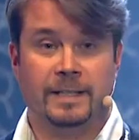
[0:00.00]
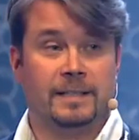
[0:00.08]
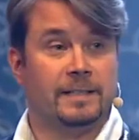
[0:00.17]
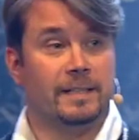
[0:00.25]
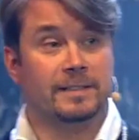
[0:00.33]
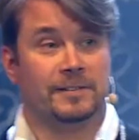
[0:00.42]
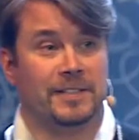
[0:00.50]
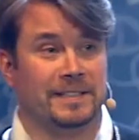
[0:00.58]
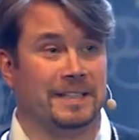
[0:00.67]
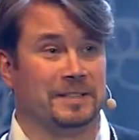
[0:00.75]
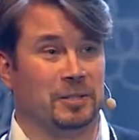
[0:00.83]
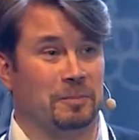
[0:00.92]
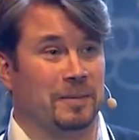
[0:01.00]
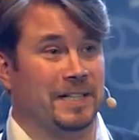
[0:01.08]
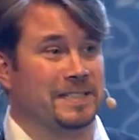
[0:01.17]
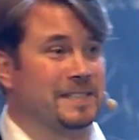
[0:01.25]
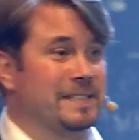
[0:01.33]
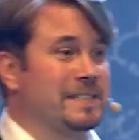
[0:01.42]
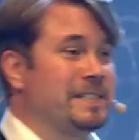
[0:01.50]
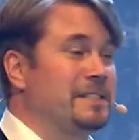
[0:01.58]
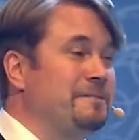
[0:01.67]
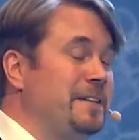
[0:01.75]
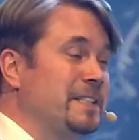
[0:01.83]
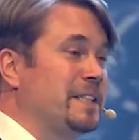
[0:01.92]
The other thing that combines us is the
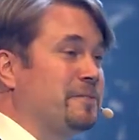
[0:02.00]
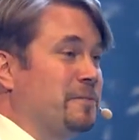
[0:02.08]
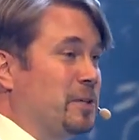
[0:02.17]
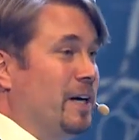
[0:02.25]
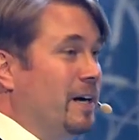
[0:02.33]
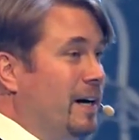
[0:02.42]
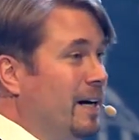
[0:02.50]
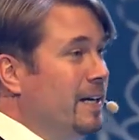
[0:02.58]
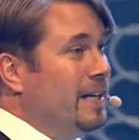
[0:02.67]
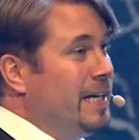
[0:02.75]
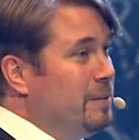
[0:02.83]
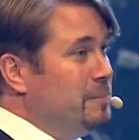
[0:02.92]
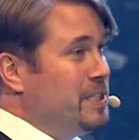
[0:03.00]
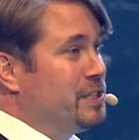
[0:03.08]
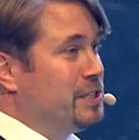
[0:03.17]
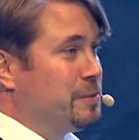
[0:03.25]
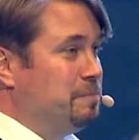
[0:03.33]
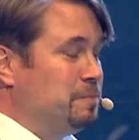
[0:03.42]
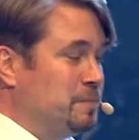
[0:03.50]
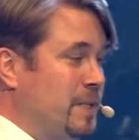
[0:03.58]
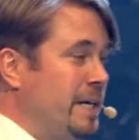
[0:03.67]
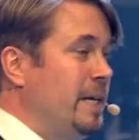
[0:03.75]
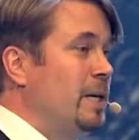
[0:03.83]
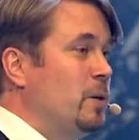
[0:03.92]
fact that we're highly ambitious.
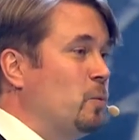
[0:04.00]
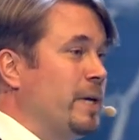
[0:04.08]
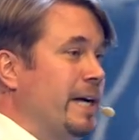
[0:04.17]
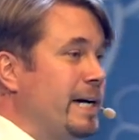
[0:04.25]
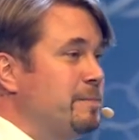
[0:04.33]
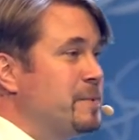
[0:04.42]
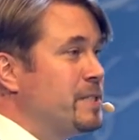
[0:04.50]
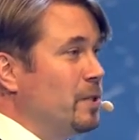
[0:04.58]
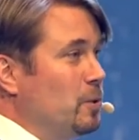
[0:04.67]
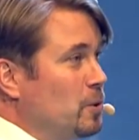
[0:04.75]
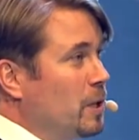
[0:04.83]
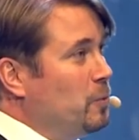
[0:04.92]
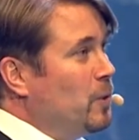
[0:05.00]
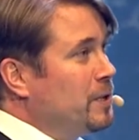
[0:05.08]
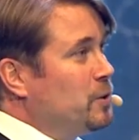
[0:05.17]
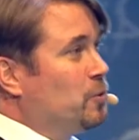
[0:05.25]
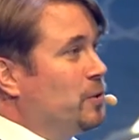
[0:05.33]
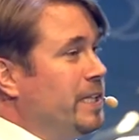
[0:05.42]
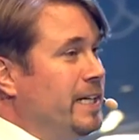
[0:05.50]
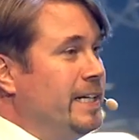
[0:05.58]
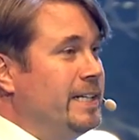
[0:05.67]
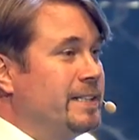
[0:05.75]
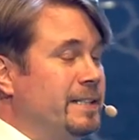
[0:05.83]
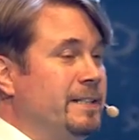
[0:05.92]
We absolutely want to
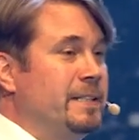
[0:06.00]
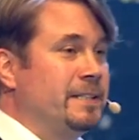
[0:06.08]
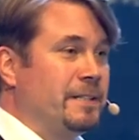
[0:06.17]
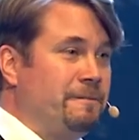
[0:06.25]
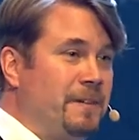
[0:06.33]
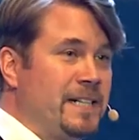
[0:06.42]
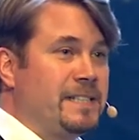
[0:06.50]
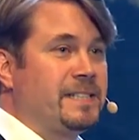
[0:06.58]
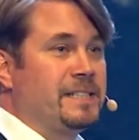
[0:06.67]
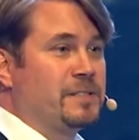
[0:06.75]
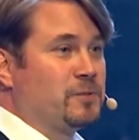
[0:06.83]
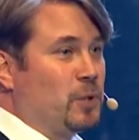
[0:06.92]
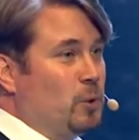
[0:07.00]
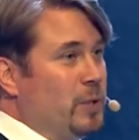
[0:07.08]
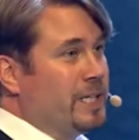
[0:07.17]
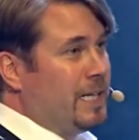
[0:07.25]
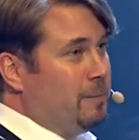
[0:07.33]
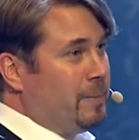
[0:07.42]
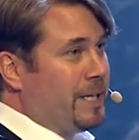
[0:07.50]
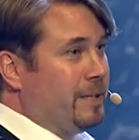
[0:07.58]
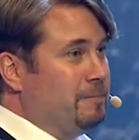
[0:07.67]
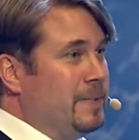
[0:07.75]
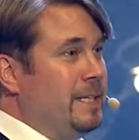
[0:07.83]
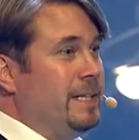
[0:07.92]
create the fastest growing company
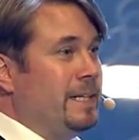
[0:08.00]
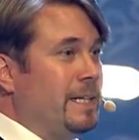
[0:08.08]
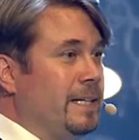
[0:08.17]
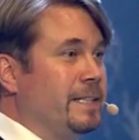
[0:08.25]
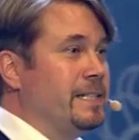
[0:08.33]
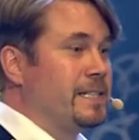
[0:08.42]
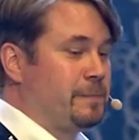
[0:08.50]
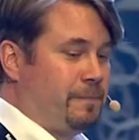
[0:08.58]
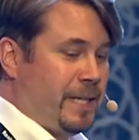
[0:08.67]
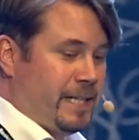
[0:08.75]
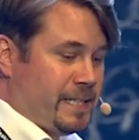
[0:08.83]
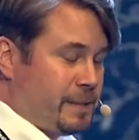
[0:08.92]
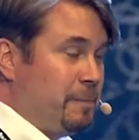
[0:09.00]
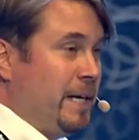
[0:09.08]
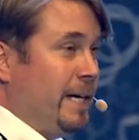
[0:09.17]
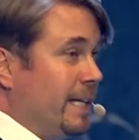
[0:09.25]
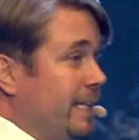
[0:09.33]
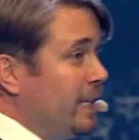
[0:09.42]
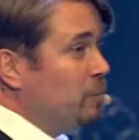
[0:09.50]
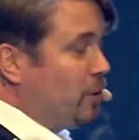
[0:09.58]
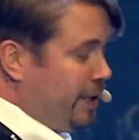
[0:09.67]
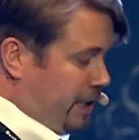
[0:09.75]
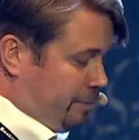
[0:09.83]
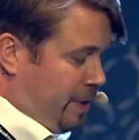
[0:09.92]
in this space. And that
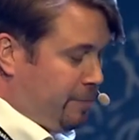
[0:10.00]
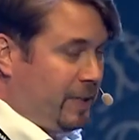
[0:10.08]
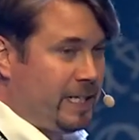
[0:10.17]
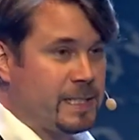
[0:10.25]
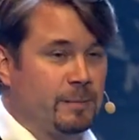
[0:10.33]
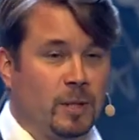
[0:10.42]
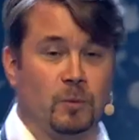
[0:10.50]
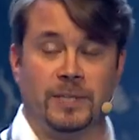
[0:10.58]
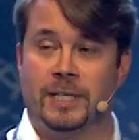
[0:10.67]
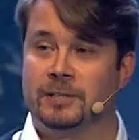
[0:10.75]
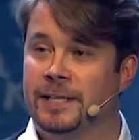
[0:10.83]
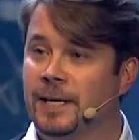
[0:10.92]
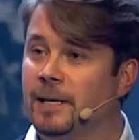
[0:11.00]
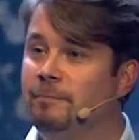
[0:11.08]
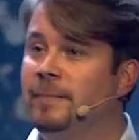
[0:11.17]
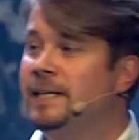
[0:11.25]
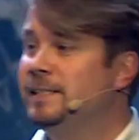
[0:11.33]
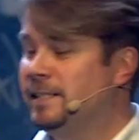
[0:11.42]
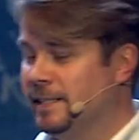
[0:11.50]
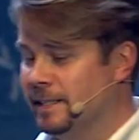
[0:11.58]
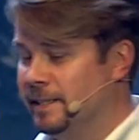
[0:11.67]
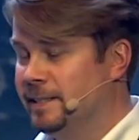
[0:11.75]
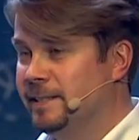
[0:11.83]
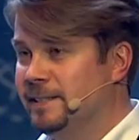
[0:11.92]
would not be possible without an
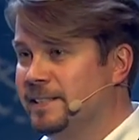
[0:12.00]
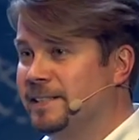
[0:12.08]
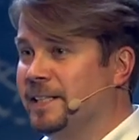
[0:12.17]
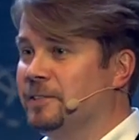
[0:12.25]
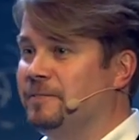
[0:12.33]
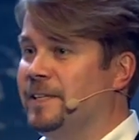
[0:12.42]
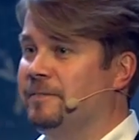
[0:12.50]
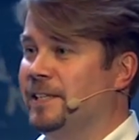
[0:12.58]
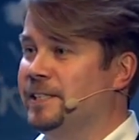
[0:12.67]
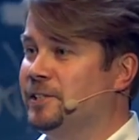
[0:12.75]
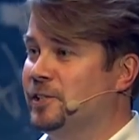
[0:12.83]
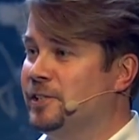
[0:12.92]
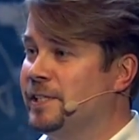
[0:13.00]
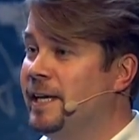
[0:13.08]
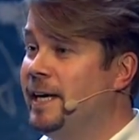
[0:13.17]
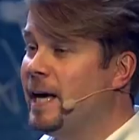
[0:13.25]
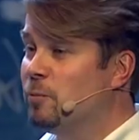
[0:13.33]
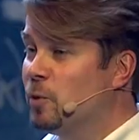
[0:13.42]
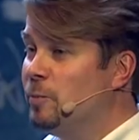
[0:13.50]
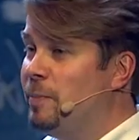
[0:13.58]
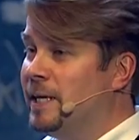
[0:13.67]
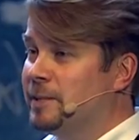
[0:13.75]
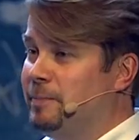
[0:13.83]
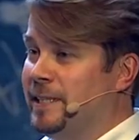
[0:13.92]
amazing set of investors. And we're
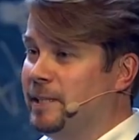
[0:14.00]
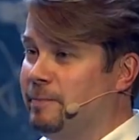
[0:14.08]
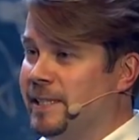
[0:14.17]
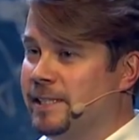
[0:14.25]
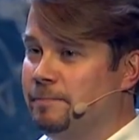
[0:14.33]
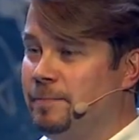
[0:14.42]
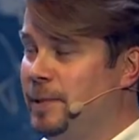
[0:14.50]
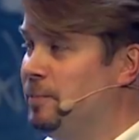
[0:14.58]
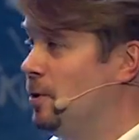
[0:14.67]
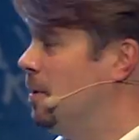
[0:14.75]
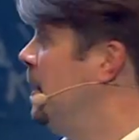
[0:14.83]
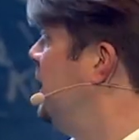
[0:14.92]
backed by the best people,